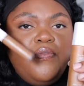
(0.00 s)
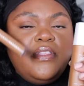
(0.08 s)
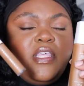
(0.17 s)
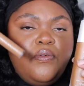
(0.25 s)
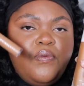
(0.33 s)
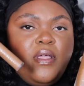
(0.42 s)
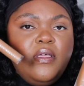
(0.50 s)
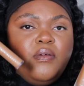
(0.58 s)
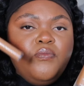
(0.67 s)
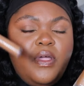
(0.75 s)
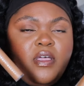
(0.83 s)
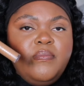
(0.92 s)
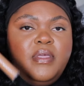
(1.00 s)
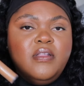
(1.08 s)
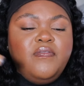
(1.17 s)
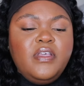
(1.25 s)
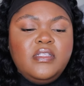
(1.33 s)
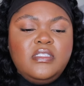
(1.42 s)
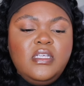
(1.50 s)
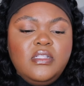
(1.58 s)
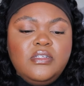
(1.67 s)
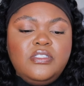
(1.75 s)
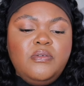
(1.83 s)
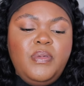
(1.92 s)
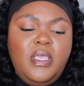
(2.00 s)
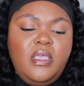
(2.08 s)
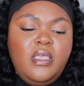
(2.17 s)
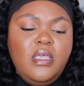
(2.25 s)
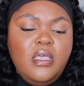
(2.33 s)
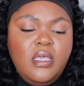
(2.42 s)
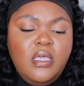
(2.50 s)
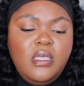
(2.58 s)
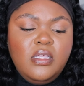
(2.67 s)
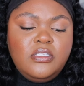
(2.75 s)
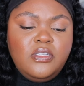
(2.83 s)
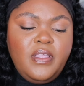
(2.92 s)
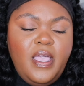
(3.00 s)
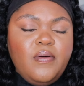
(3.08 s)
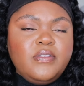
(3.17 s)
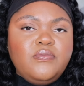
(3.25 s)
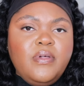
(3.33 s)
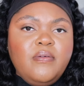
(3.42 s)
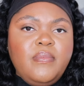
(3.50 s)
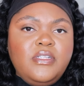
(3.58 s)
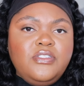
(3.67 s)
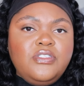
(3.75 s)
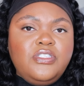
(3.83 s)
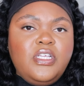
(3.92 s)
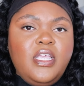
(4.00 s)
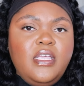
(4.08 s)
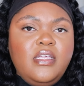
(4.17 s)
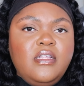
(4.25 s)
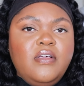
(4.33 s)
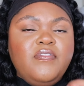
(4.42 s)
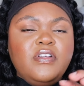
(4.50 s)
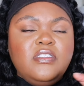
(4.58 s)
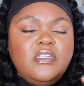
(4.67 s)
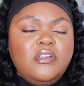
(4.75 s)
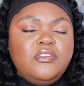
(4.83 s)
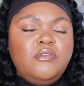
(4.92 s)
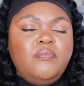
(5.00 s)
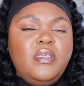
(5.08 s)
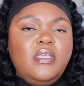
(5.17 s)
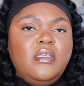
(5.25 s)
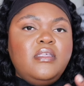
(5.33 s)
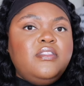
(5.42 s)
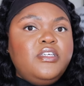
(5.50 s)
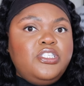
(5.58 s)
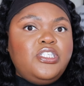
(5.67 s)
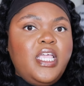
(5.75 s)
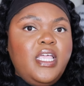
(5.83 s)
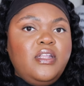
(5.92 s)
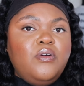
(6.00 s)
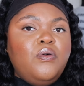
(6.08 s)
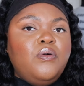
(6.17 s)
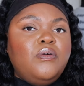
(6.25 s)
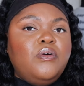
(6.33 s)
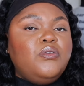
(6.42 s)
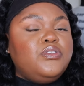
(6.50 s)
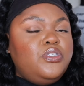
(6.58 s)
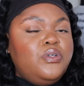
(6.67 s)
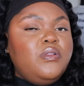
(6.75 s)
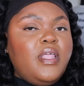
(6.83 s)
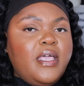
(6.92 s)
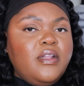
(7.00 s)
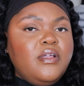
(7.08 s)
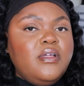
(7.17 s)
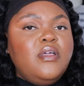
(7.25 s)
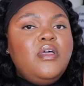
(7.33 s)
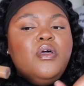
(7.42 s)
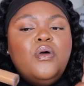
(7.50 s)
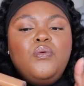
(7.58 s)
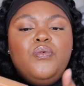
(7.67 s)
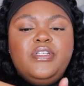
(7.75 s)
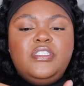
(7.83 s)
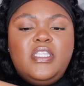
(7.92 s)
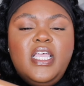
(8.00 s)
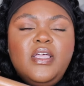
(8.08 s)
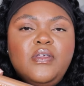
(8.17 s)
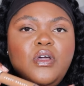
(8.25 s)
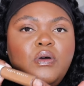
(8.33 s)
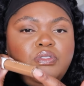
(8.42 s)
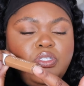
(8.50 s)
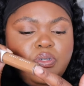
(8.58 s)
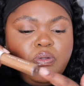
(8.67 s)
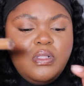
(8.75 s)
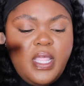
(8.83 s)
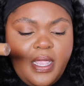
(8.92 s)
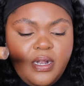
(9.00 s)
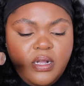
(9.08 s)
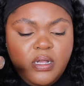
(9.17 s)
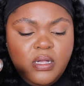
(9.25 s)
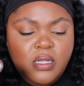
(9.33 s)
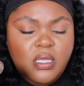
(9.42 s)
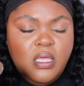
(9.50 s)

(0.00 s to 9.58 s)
what they recommend of a concealer to be. So they always recommend your shade of concealer to be the shade or 2 lighter, which they go 2 lighter.